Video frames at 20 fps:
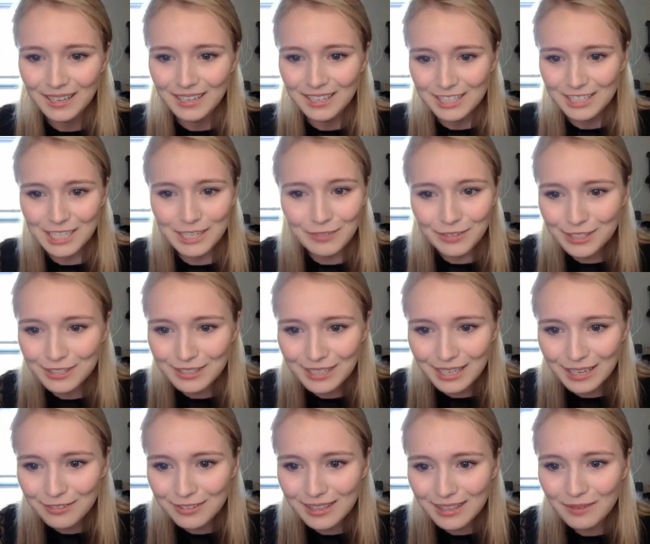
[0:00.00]
She
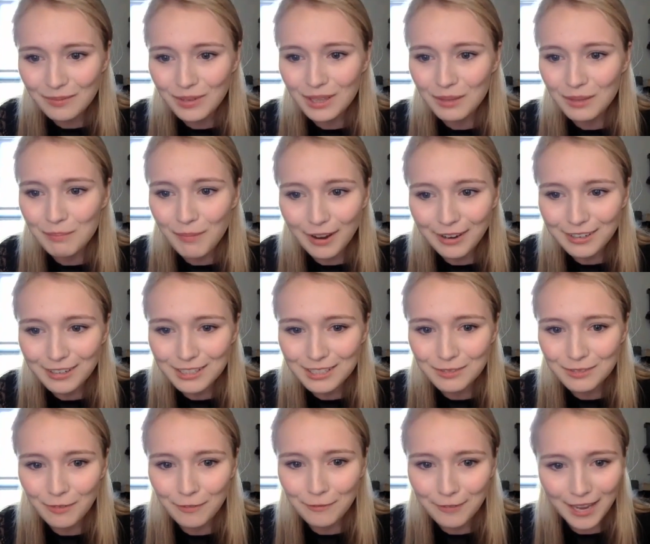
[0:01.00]
received them with marks
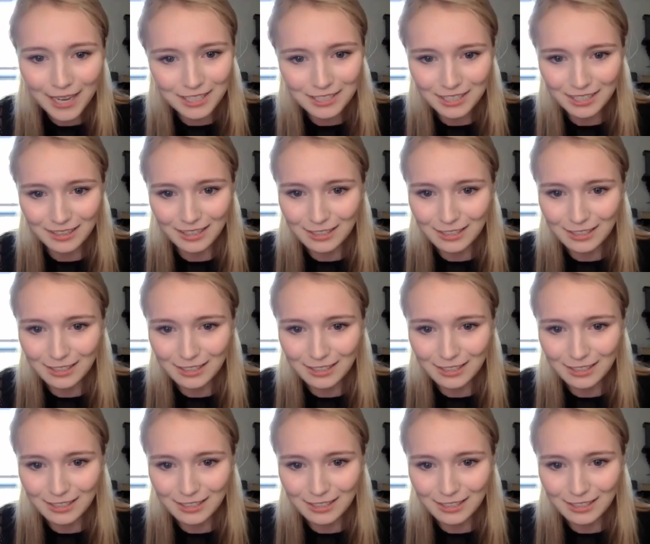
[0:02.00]
of affection